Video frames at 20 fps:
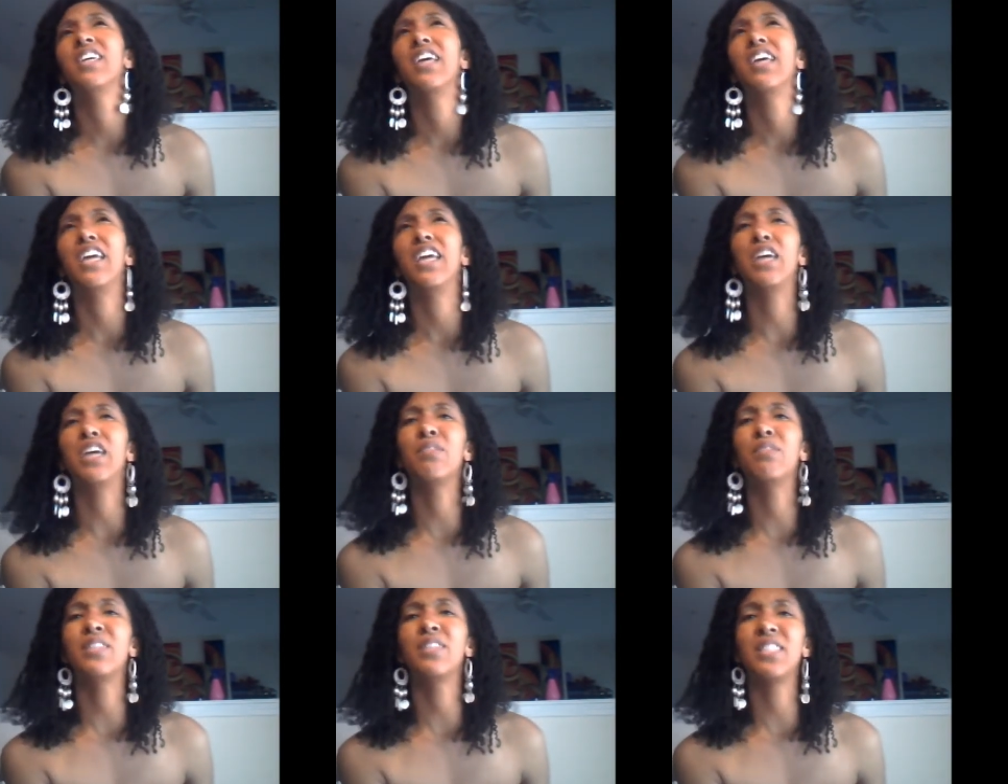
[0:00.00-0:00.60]

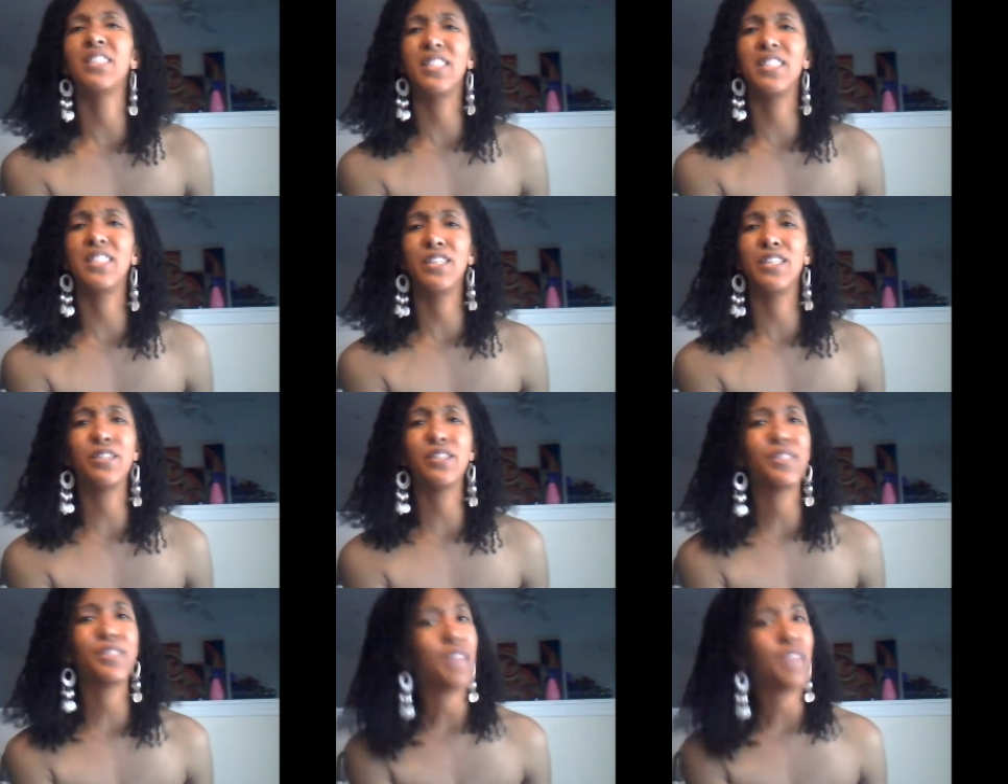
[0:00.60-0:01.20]
was
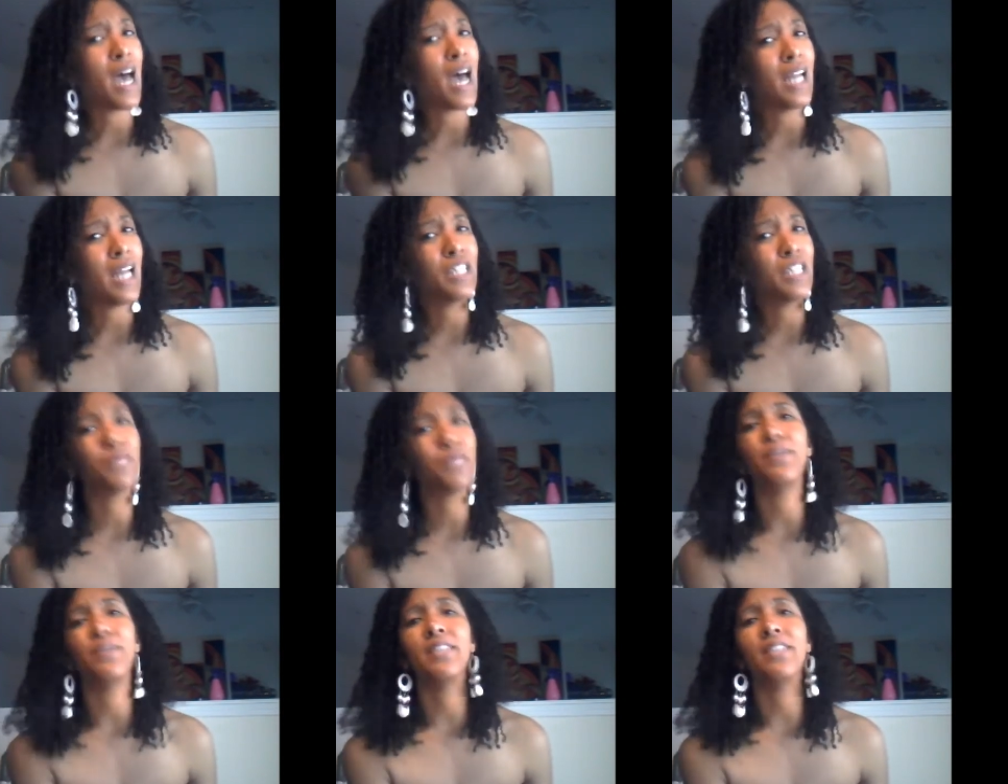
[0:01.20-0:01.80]
still solids,
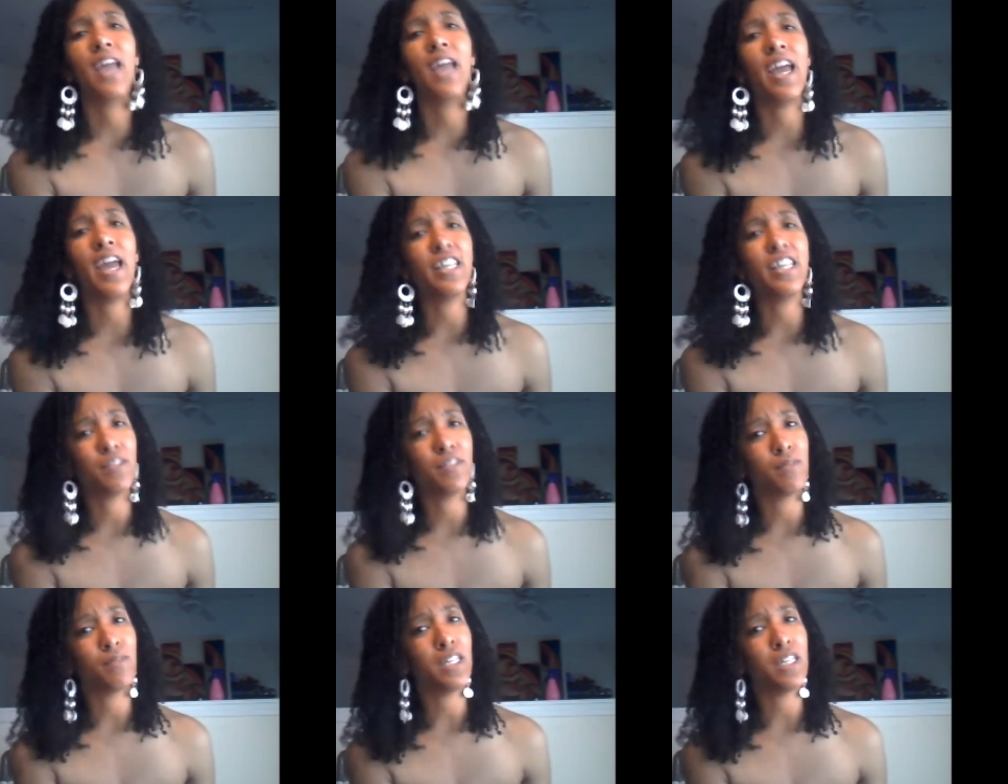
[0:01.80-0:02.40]
but not as
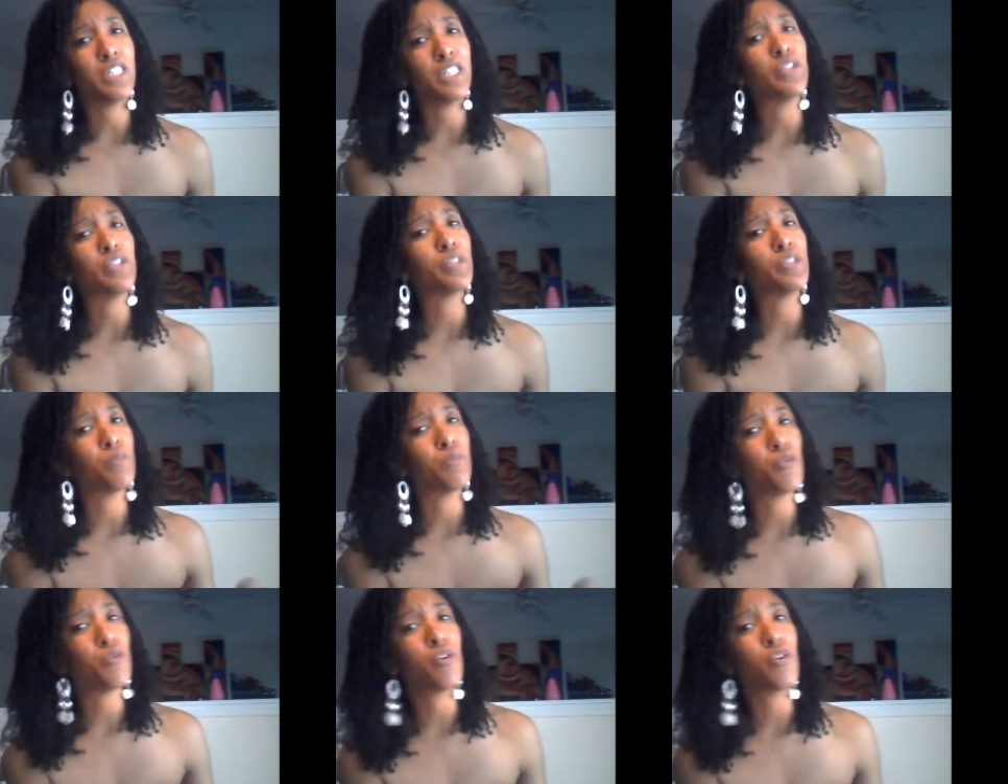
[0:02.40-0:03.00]
much. It was
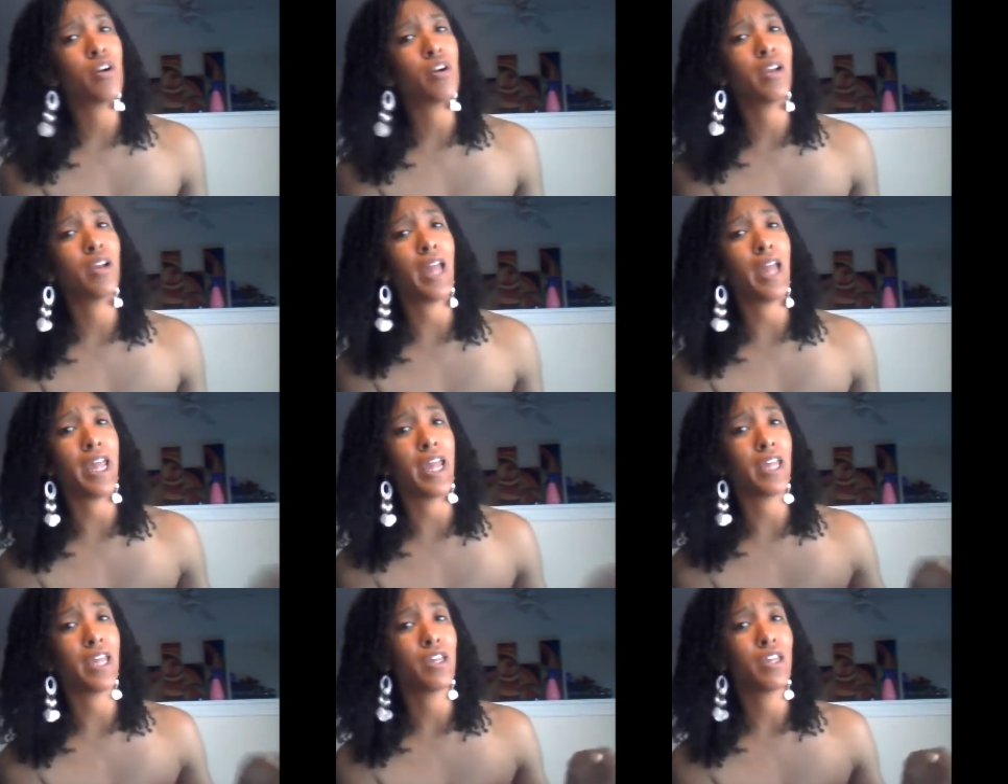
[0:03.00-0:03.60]
more
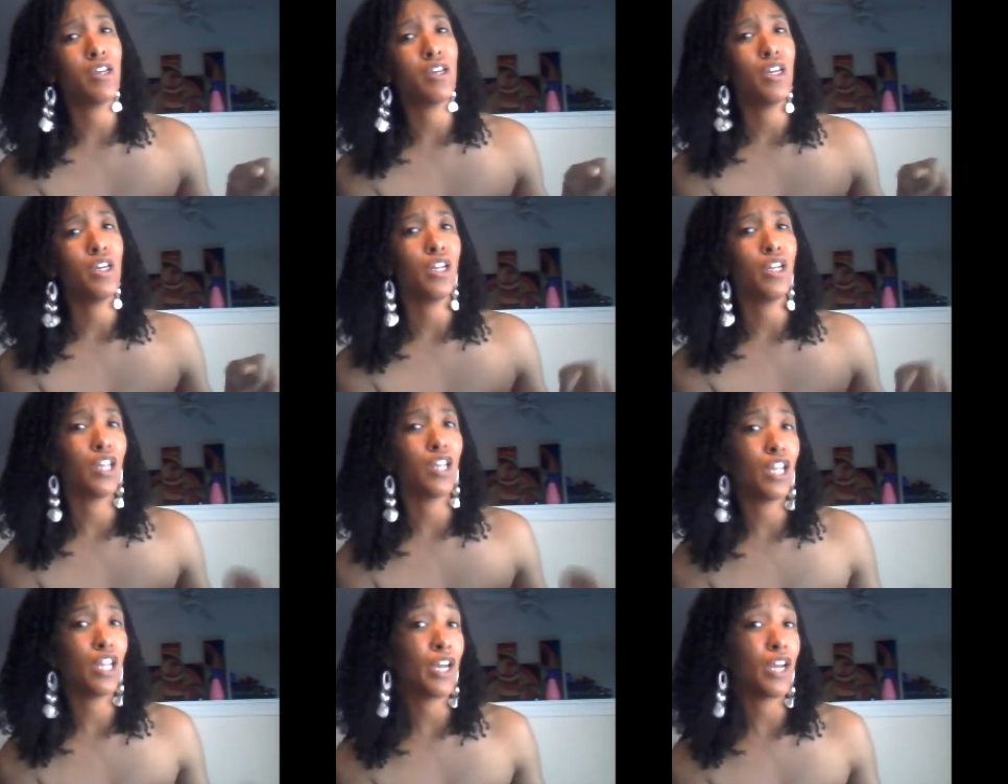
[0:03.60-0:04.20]
like
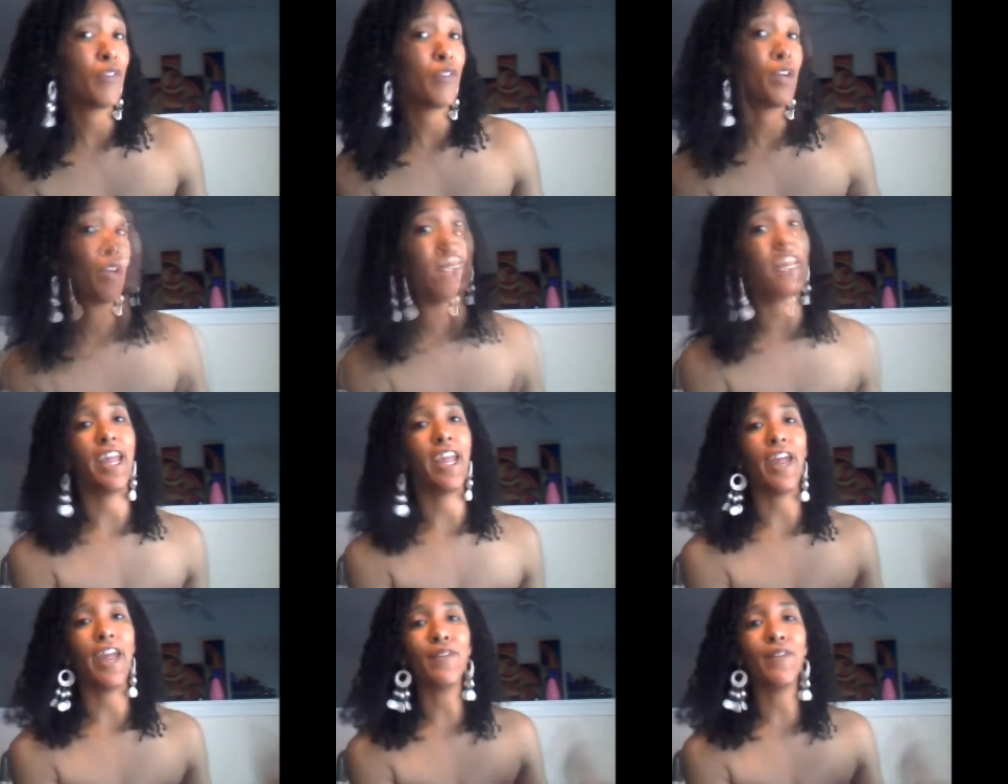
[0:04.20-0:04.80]
liquid.
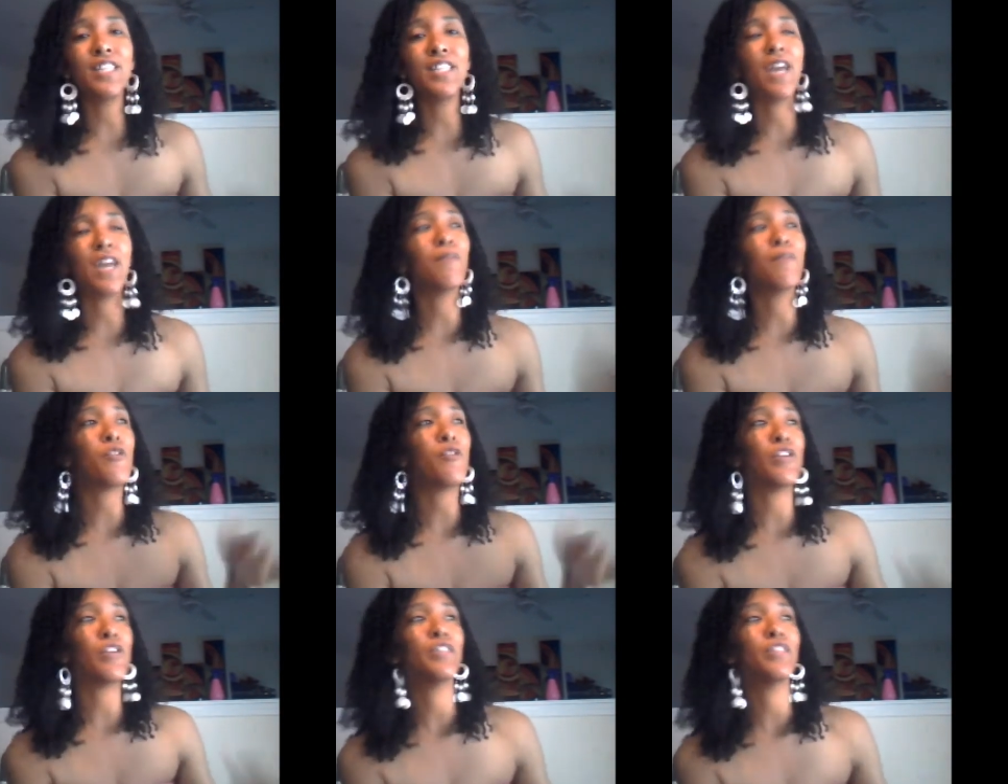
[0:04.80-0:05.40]
Every time I'm
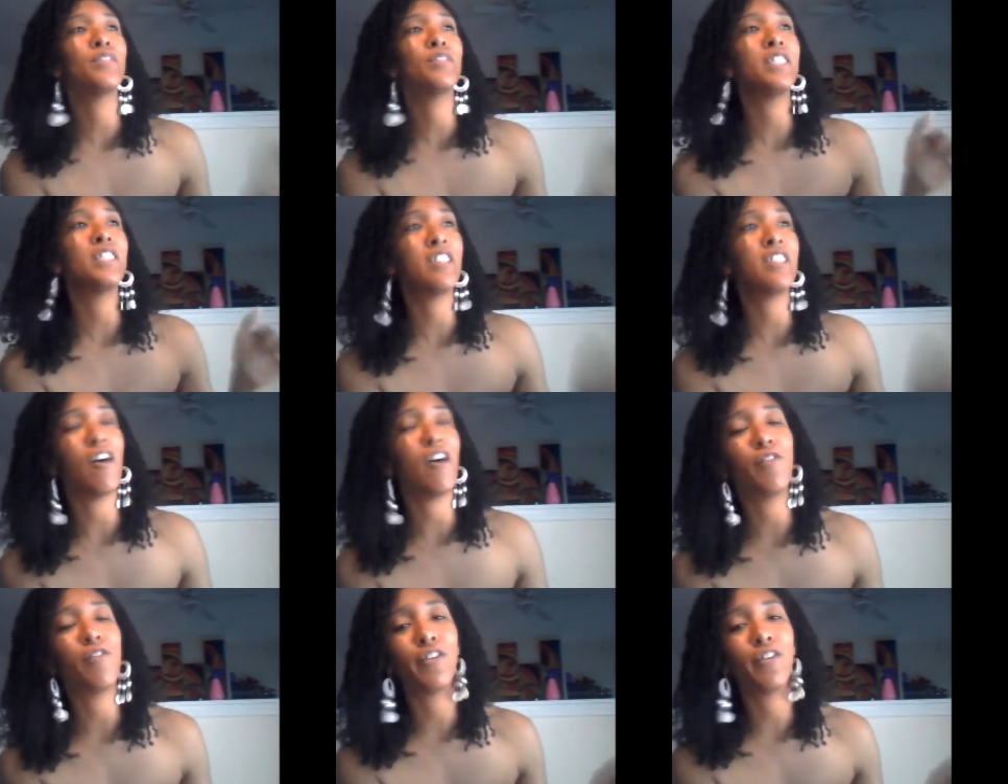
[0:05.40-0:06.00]
going through the saltwater